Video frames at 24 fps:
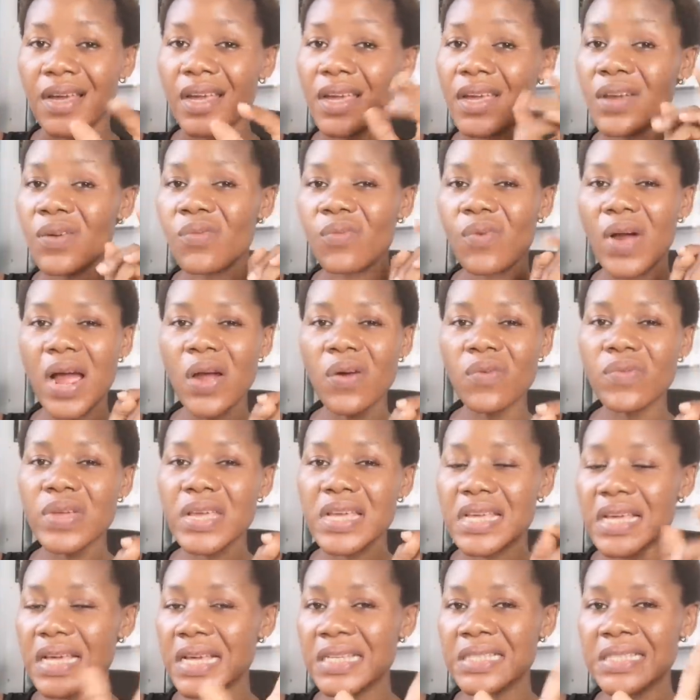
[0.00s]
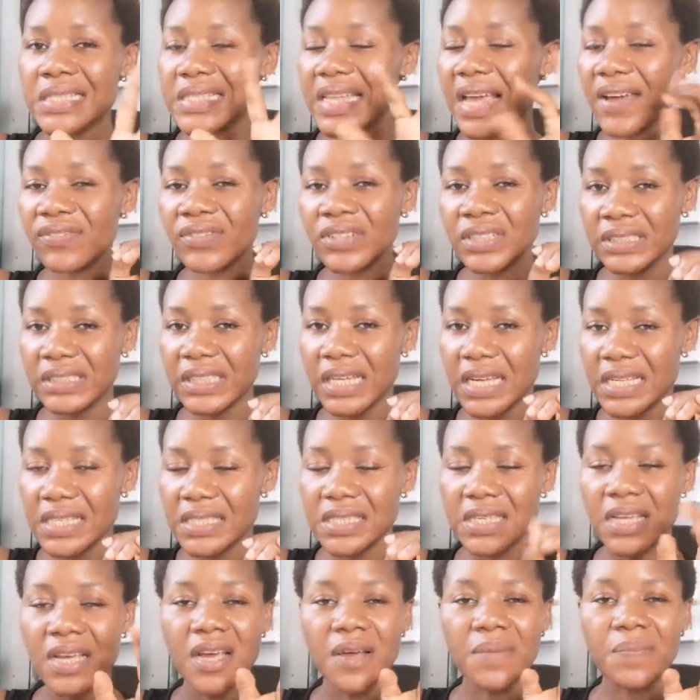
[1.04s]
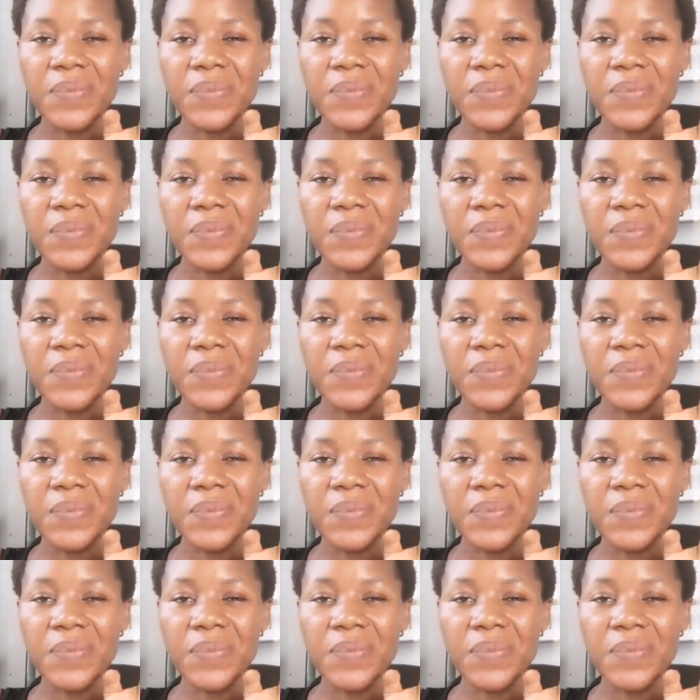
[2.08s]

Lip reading: in 1 week, in 7 days.